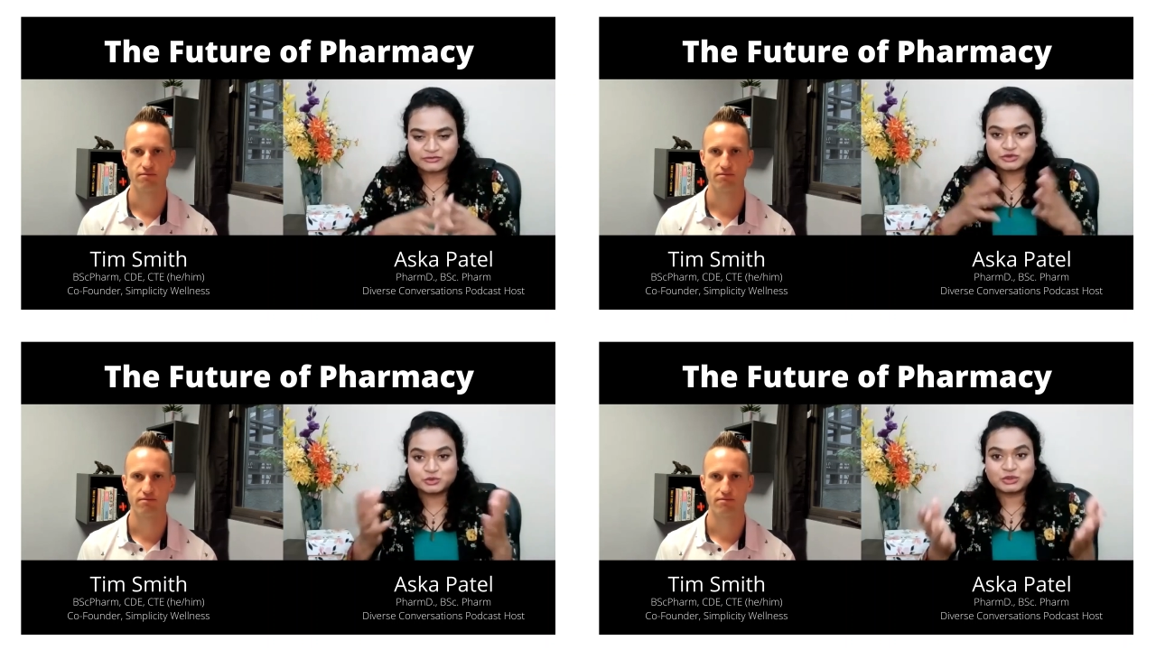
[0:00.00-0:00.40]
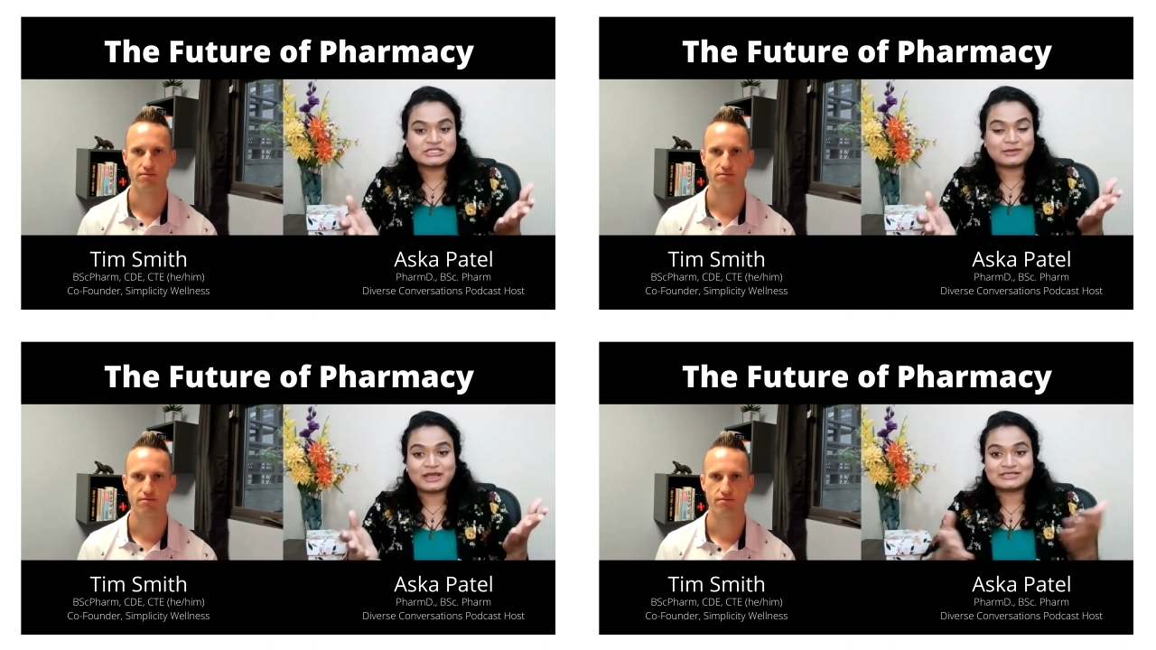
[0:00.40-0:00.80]
Speaker 1: do what
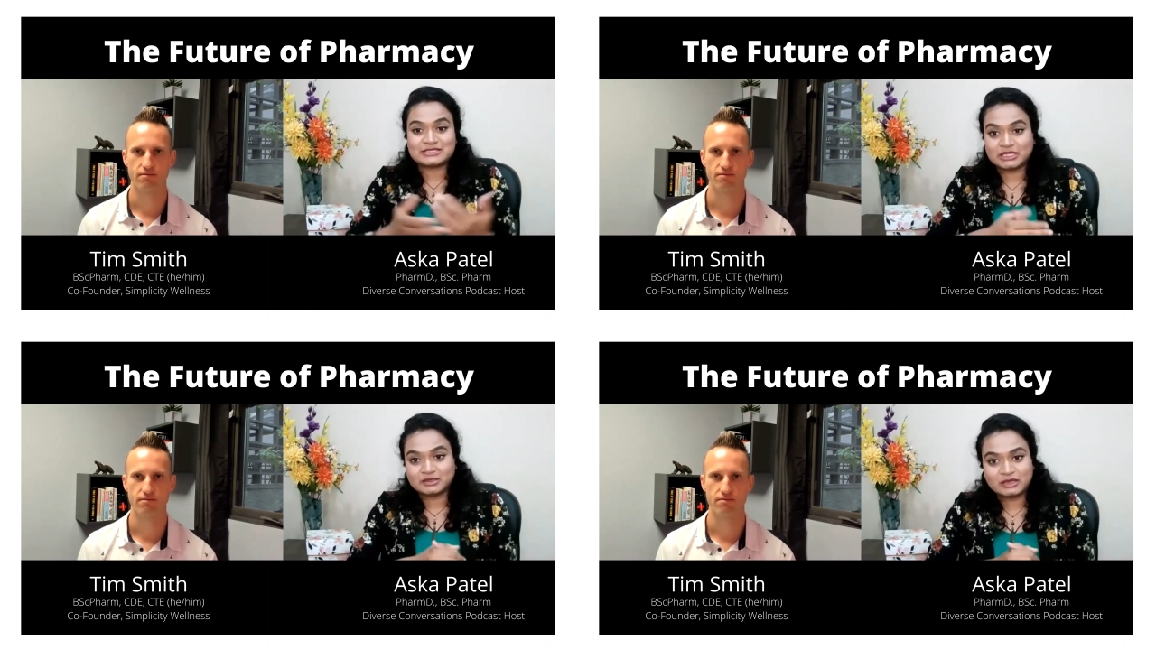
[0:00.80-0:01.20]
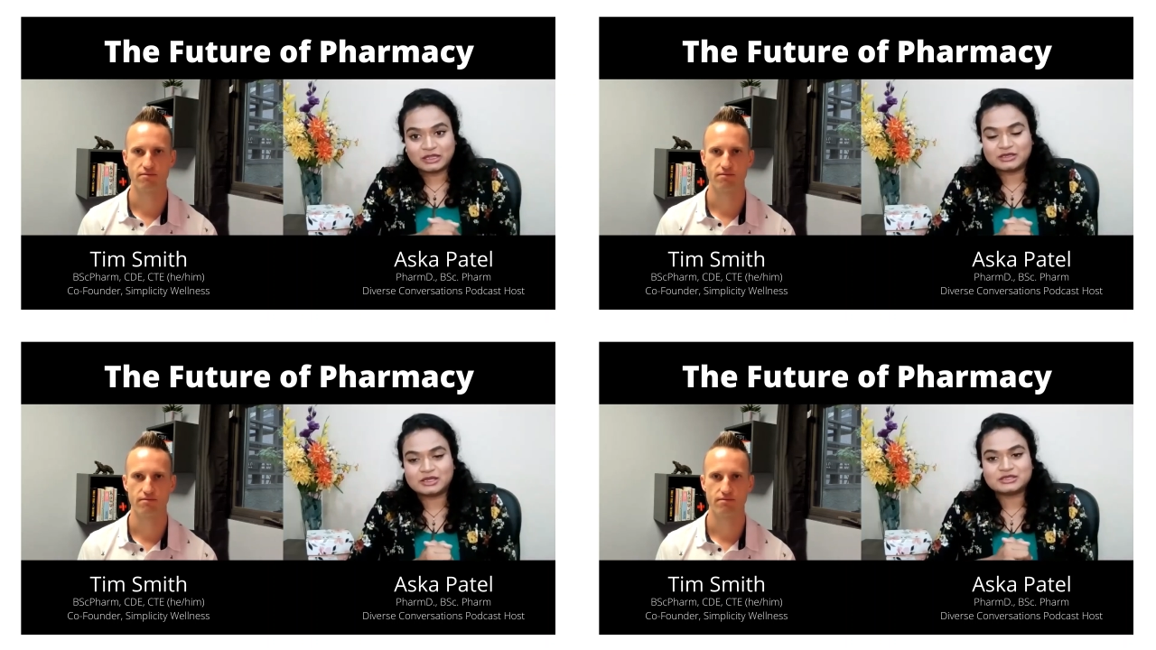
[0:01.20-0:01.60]
Tim has done in
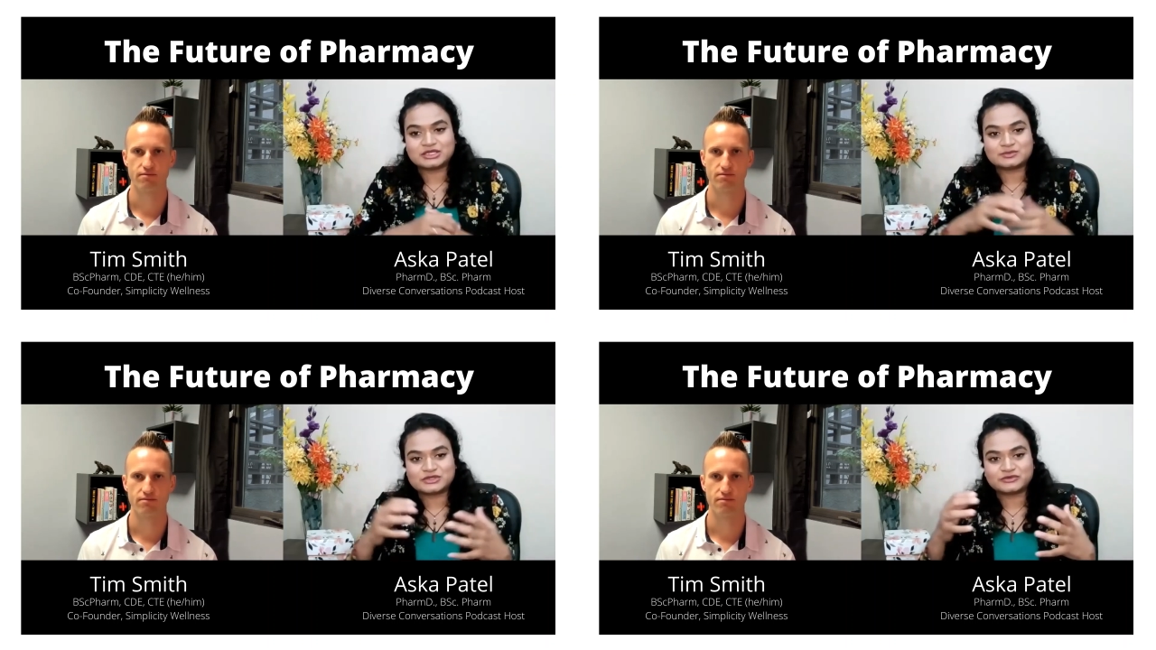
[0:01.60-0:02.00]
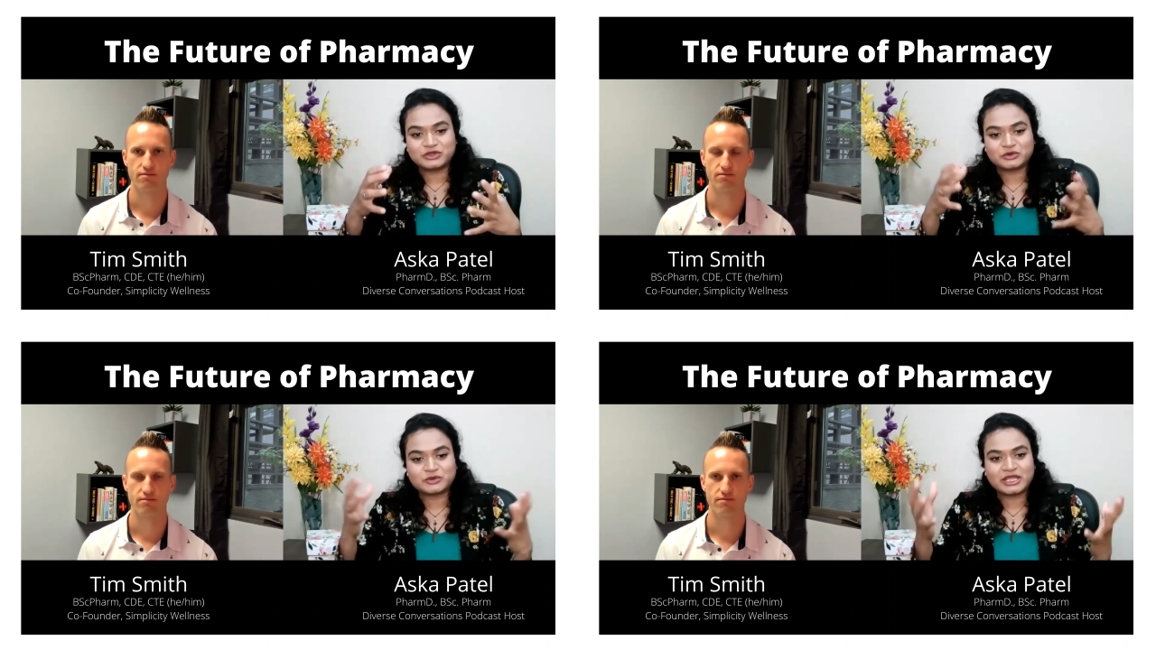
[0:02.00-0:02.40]
in terms of you
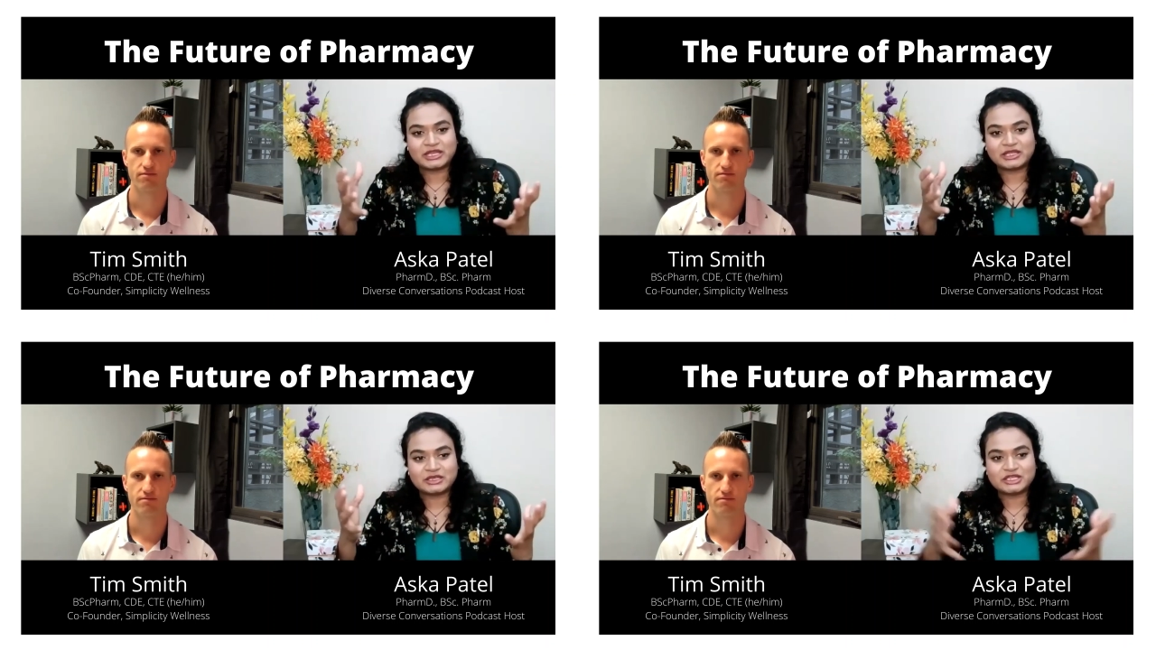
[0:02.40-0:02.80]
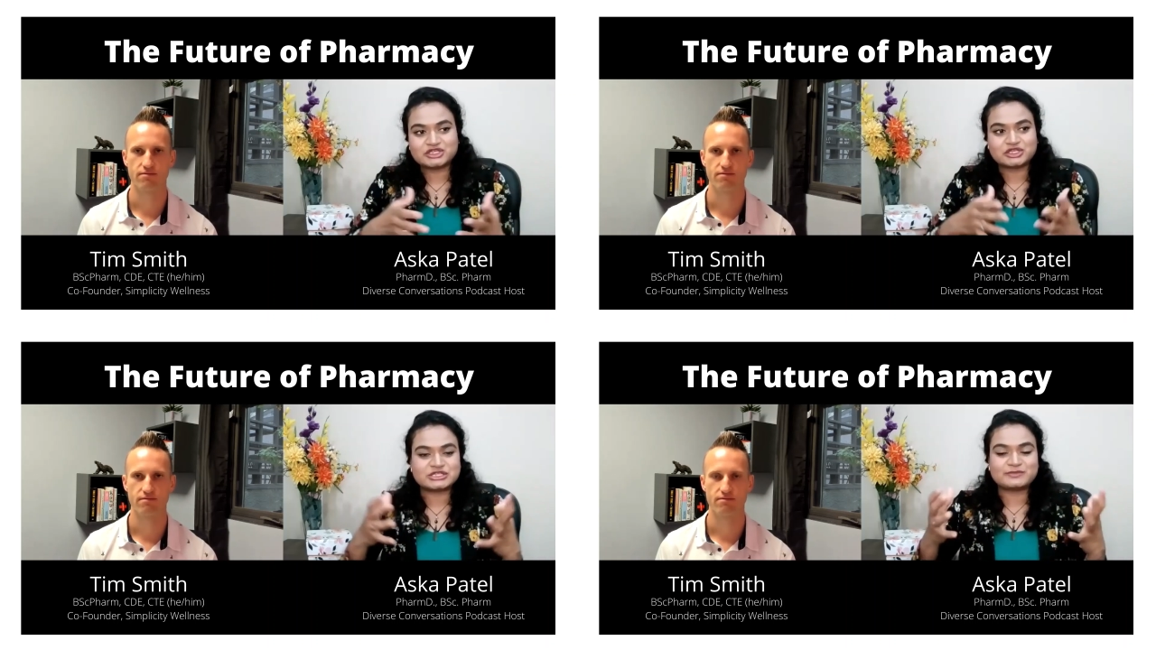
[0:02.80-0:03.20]
know creating a niche
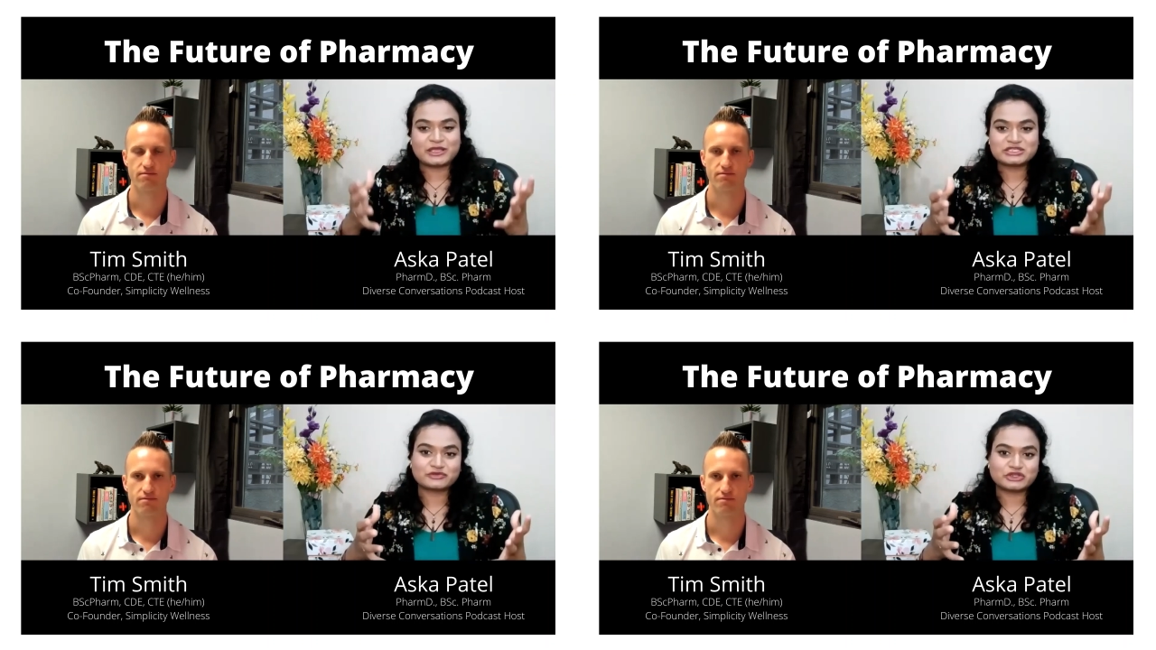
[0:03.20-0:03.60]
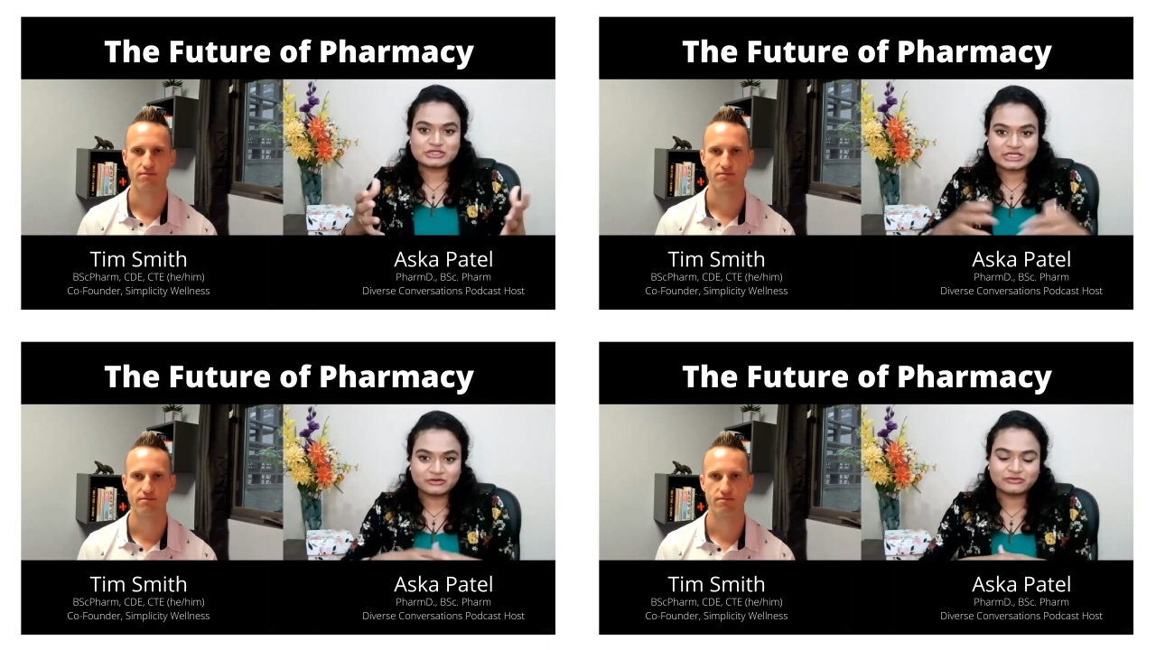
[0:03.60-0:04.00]
and a space for
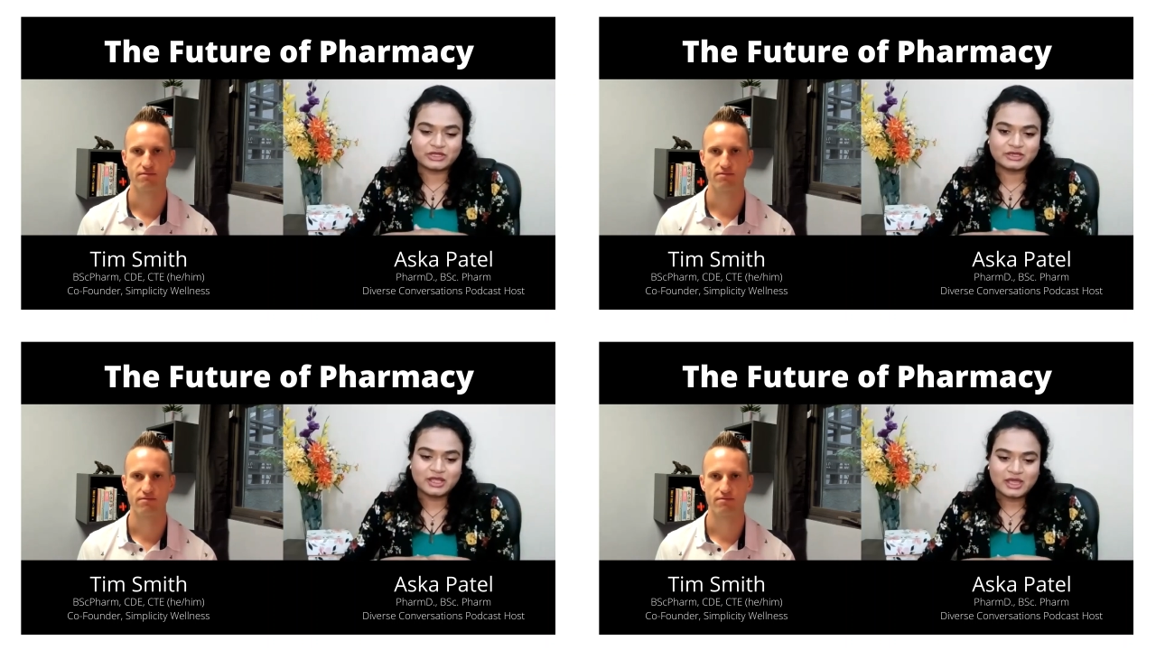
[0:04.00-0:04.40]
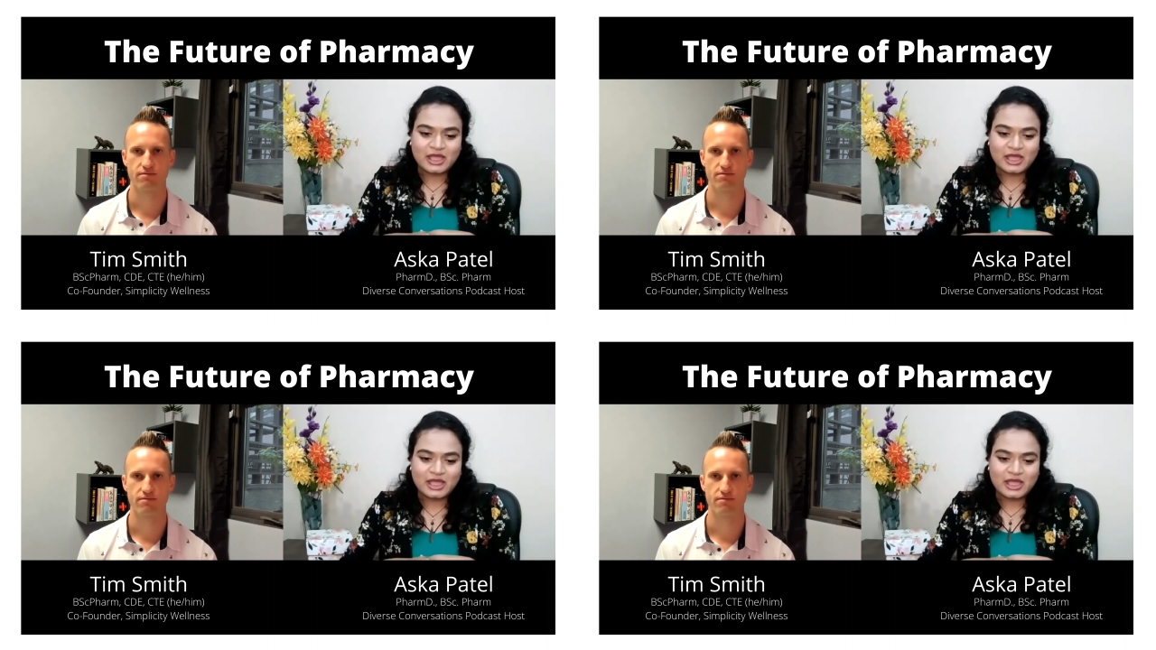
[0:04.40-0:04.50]
yourself, and